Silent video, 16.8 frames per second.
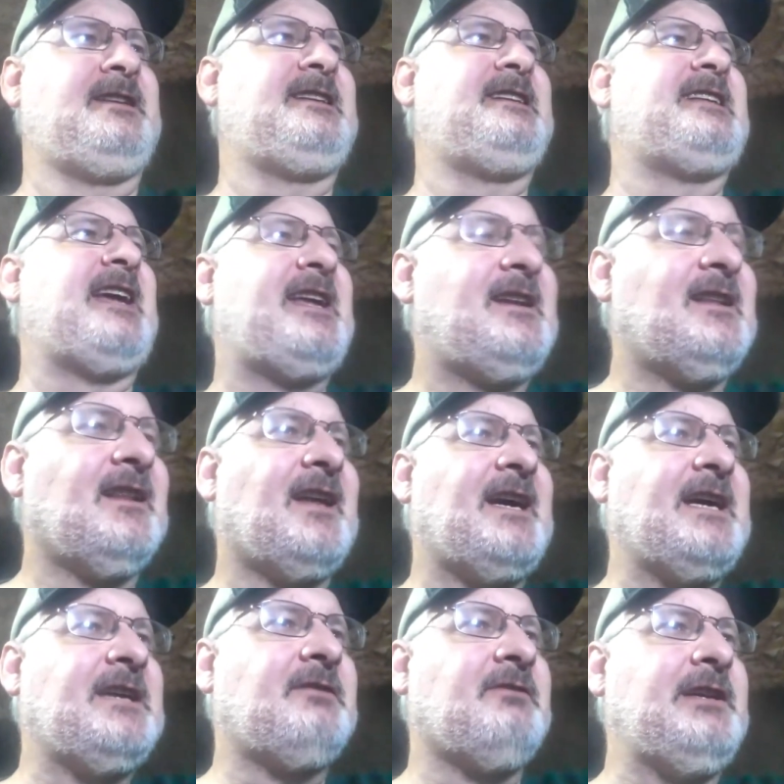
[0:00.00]

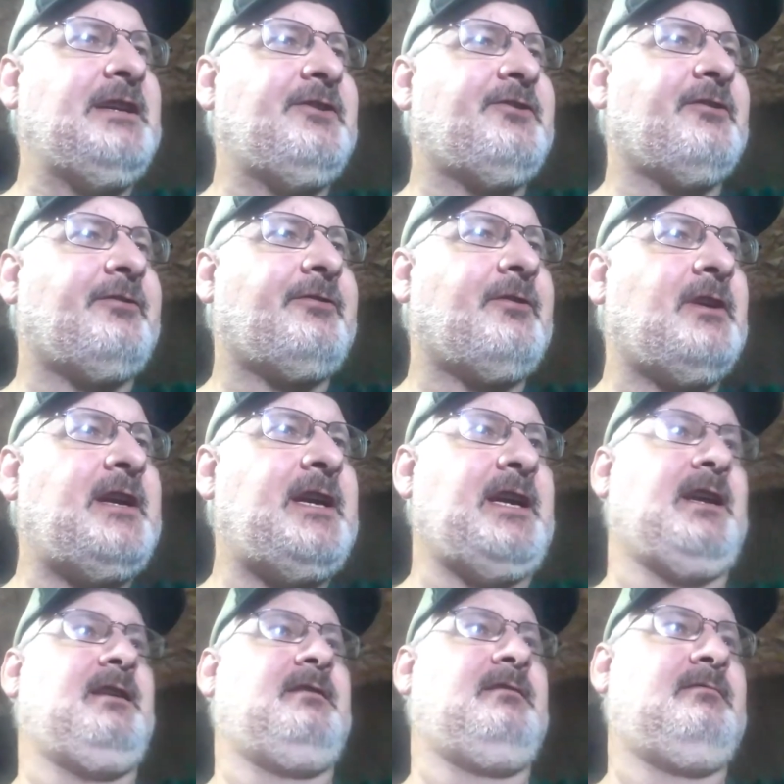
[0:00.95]
Dandelion greens are free.
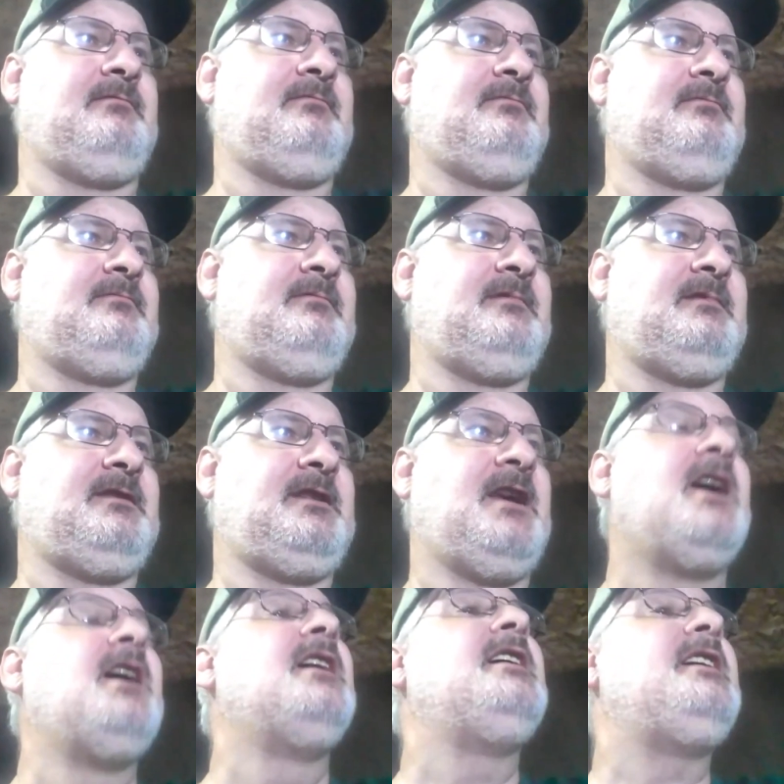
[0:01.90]

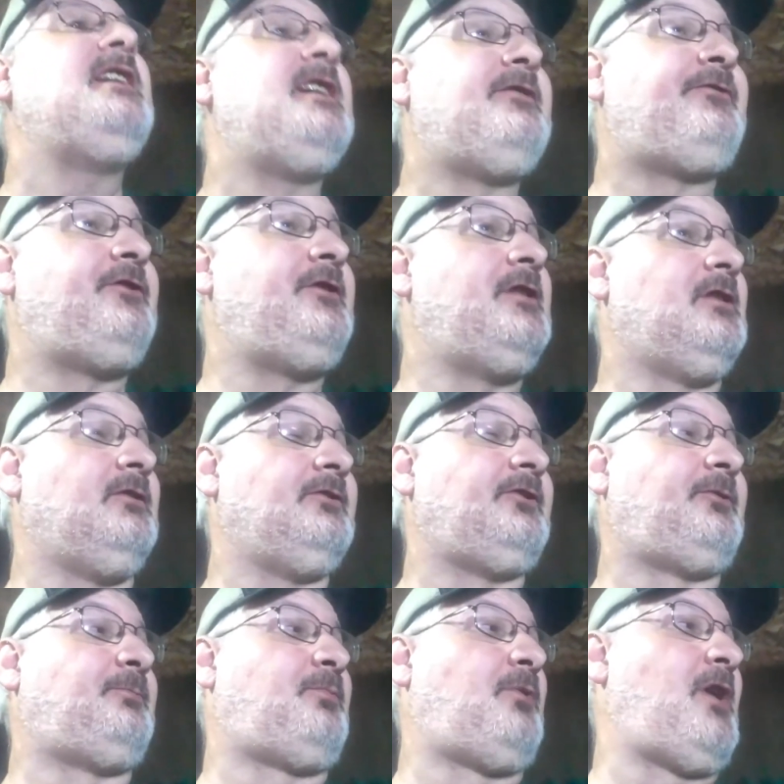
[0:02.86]
If you don't
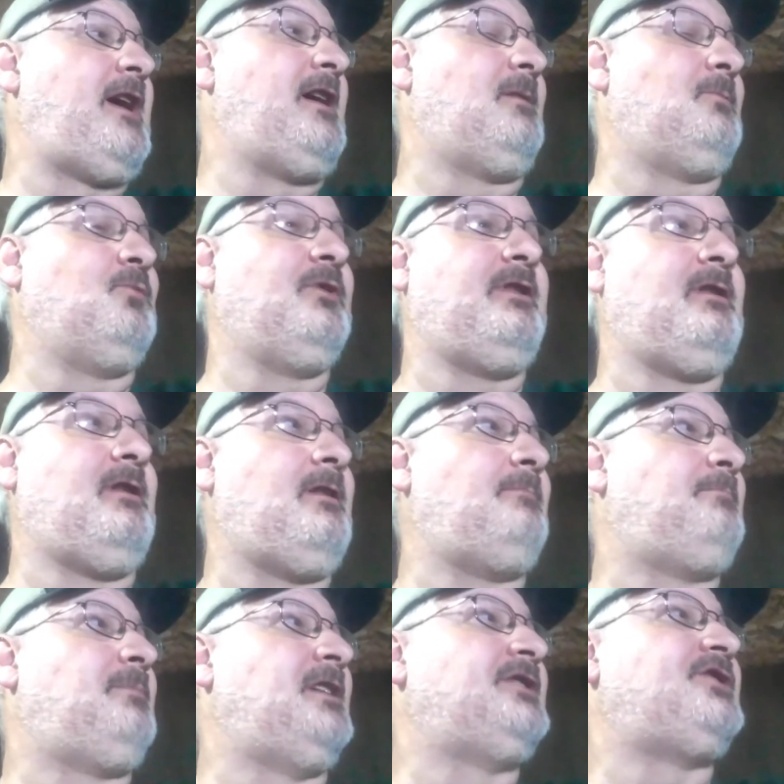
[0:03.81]
spray them with a
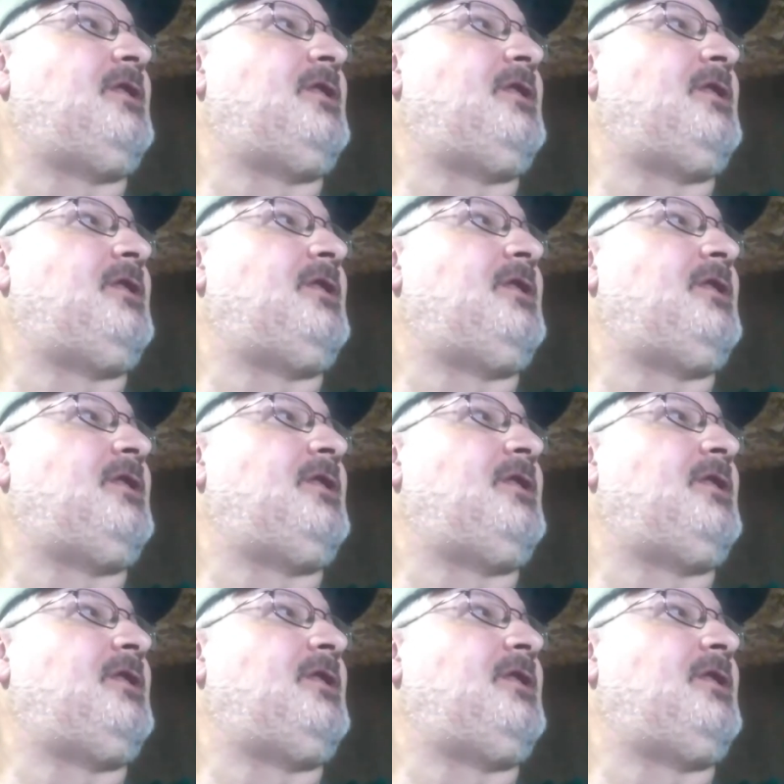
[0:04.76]
bunch